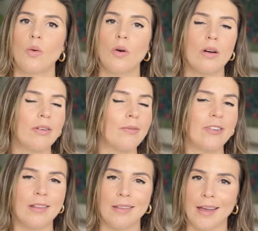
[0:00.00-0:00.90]
Or if I'm
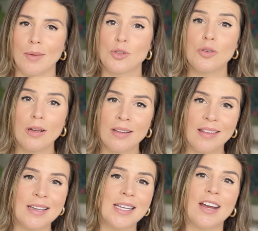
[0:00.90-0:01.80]
feeling like I'm struggling
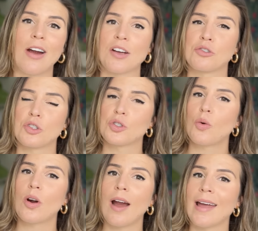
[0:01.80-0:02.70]
that day or extra sore, I